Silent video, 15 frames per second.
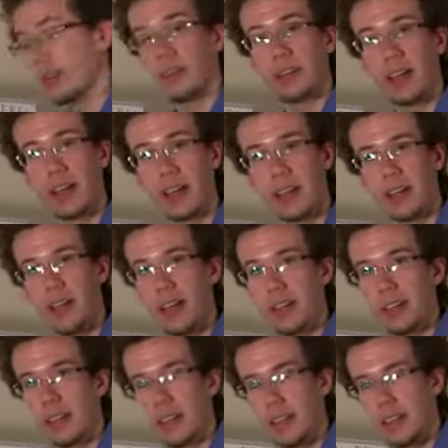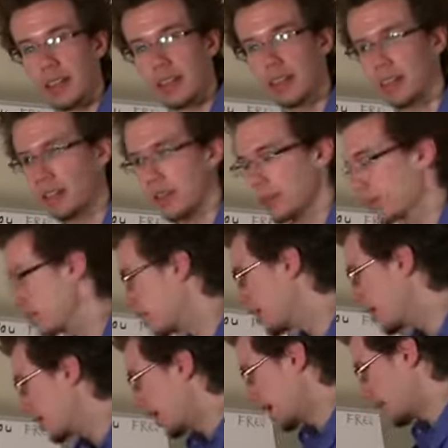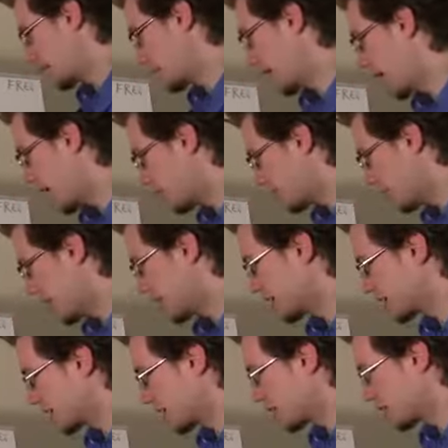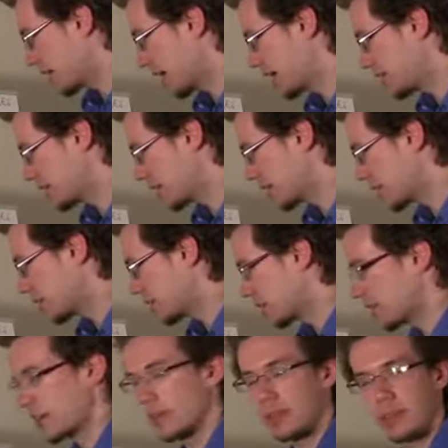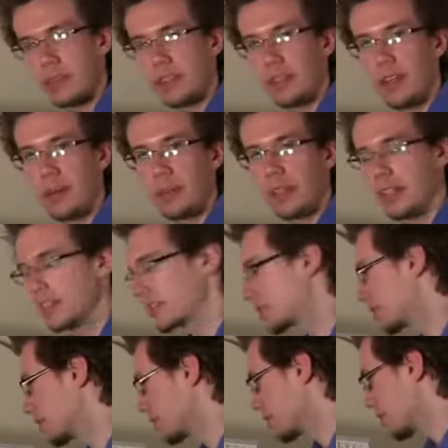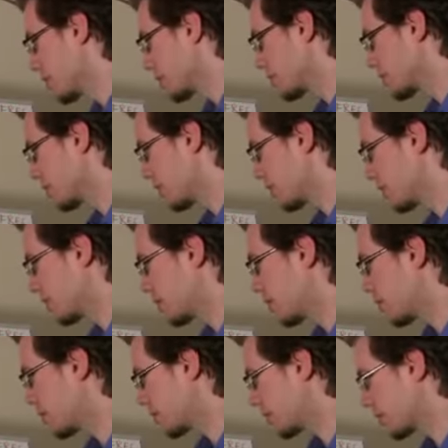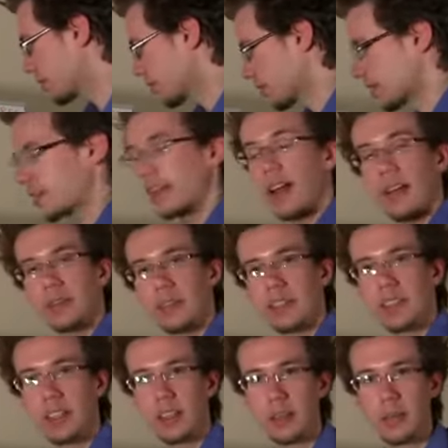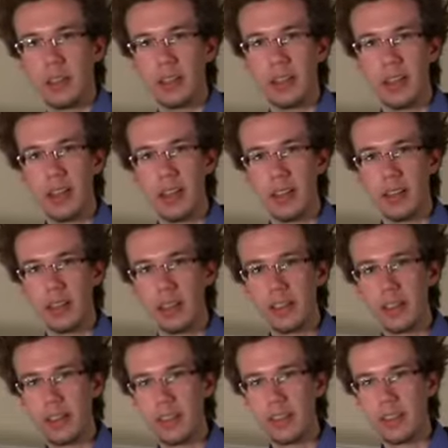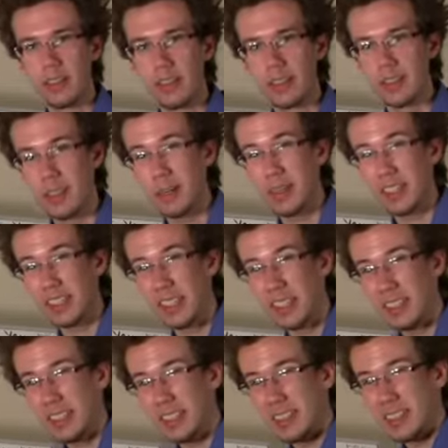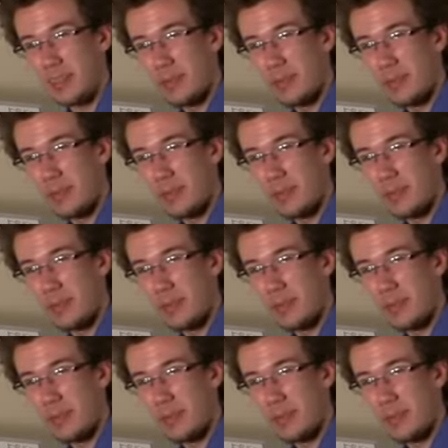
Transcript: Okay? And they determine. A staff by itself can't tell you what notes there are because the notes are indeterminate without a clef to tell you what they are. Does that make sense?